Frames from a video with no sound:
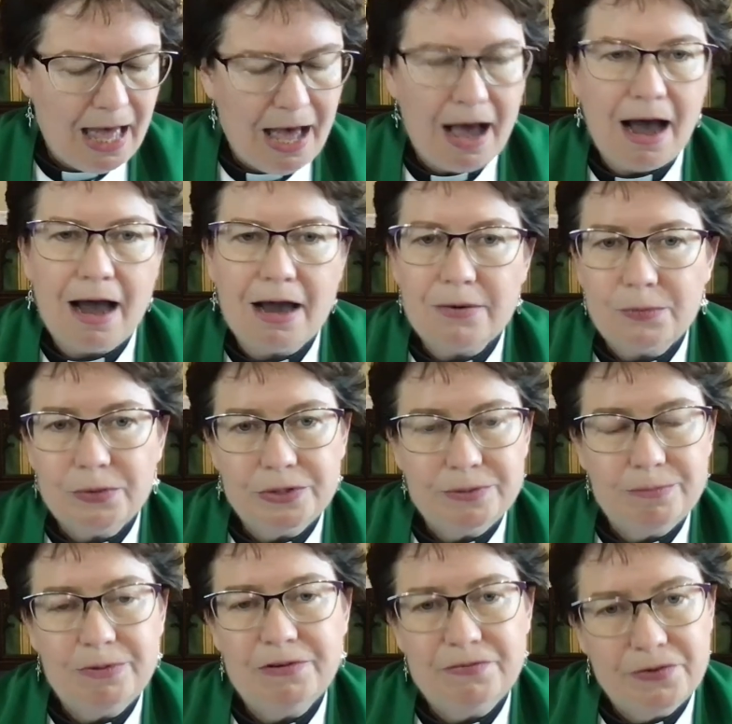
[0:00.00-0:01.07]
I would
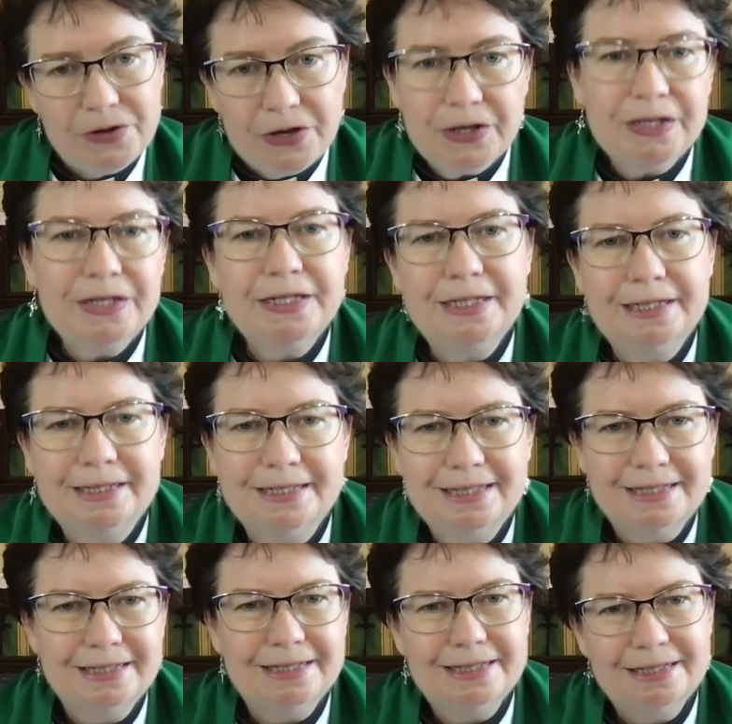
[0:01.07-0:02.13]
prefer
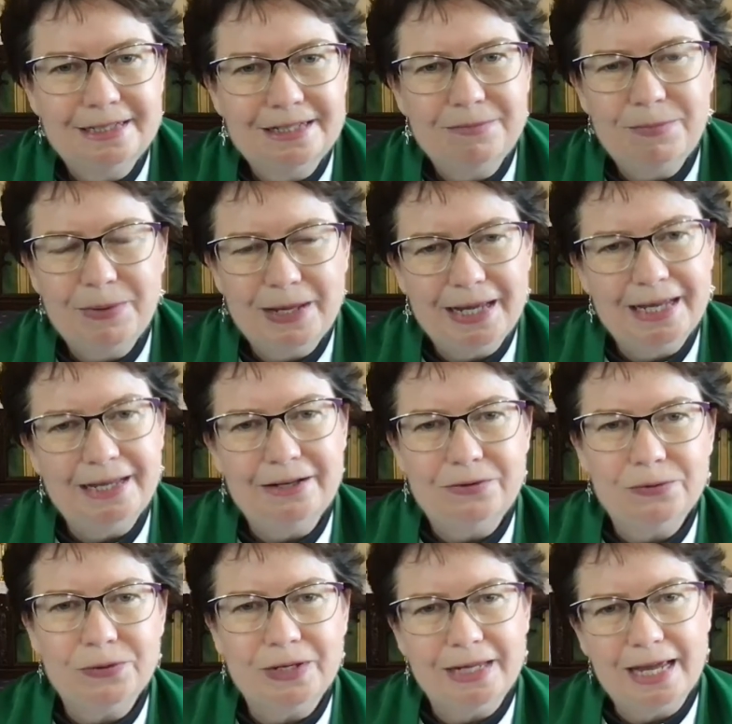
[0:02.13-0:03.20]
to be
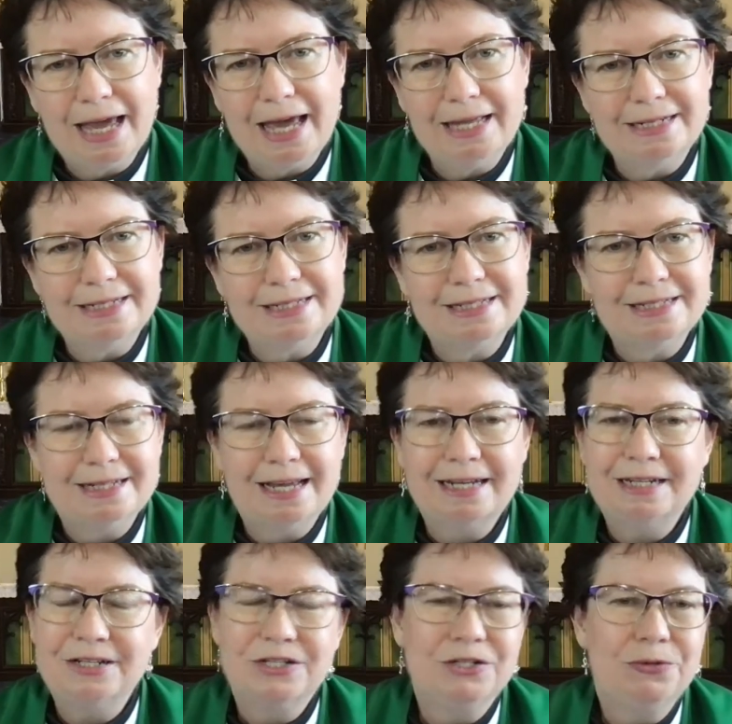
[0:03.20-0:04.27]
looking at an
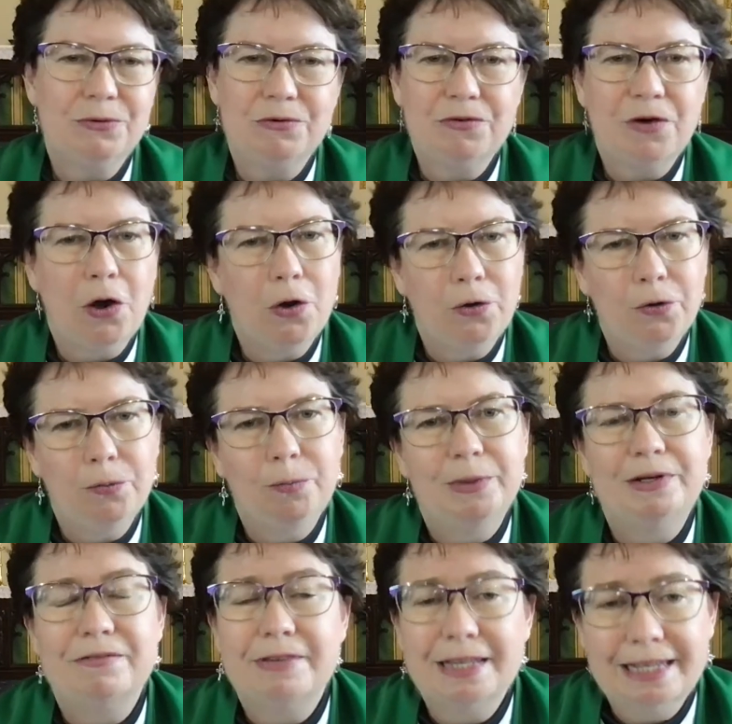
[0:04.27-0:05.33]
issue of hope and
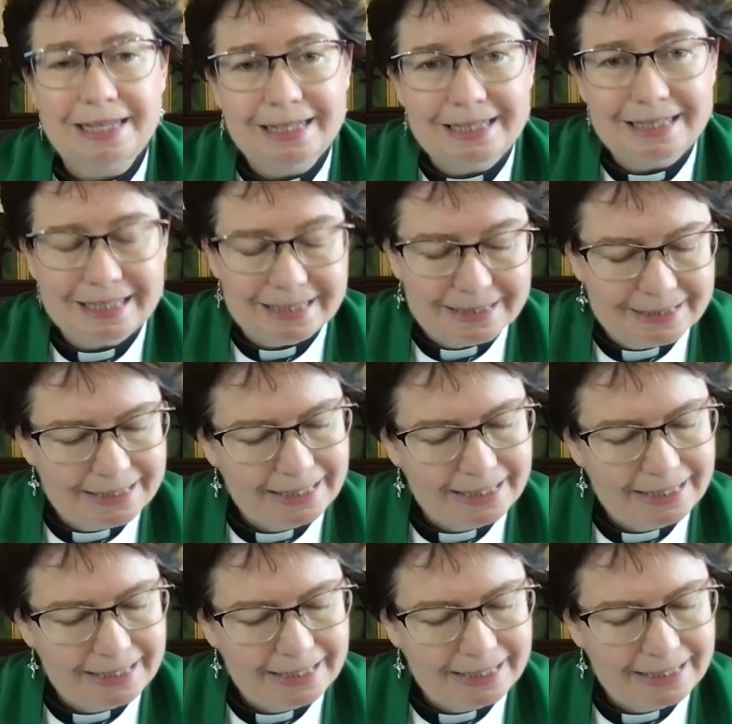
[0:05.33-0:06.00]
of healing.